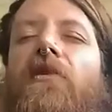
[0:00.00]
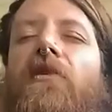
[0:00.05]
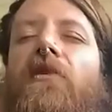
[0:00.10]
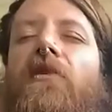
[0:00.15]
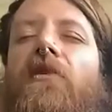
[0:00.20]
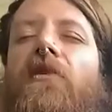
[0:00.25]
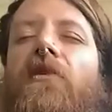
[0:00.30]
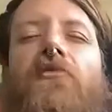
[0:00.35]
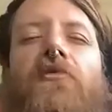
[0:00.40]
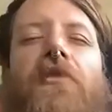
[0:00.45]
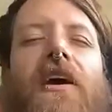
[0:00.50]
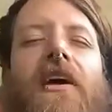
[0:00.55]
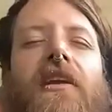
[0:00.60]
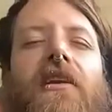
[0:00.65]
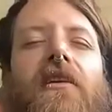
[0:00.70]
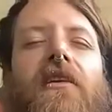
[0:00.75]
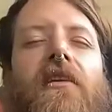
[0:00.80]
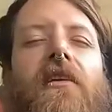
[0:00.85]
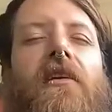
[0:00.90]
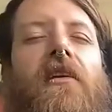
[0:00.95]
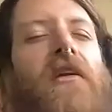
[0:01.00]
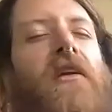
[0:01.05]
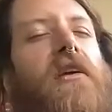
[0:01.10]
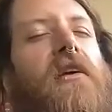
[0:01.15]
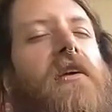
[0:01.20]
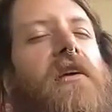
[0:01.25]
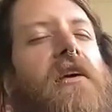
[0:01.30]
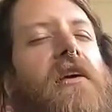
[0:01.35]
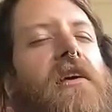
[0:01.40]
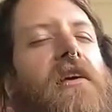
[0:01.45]
you can
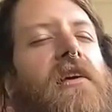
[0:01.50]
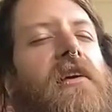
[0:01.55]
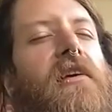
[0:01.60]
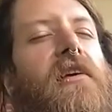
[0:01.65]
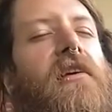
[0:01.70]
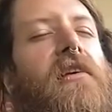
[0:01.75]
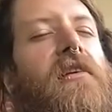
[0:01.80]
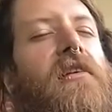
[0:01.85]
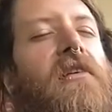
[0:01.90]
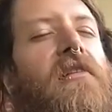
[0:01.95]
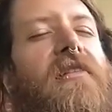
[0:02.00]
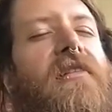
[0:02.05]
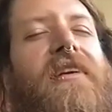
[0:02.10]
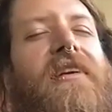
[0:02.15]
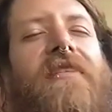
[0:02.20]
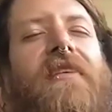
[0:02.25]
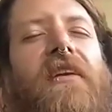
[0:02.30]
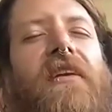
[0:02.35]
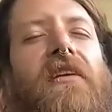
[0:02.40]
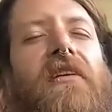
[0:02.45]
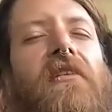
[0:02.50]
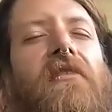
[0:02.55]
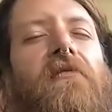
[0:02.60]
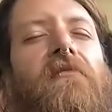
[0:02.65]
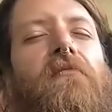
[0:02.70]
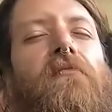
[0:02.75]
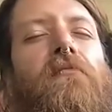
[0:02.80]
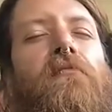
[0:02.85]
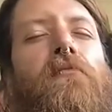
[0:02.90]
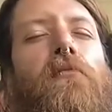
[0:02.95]
see that
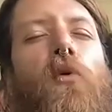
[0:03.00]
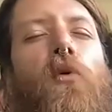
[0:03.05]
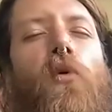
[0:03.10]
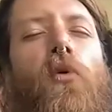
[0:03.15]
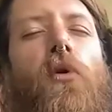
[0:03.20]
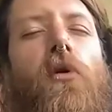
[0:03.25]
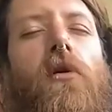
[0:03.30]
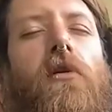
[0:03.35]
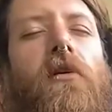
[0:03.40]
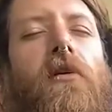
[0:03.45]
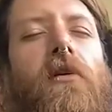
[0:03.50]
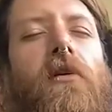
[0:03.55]
more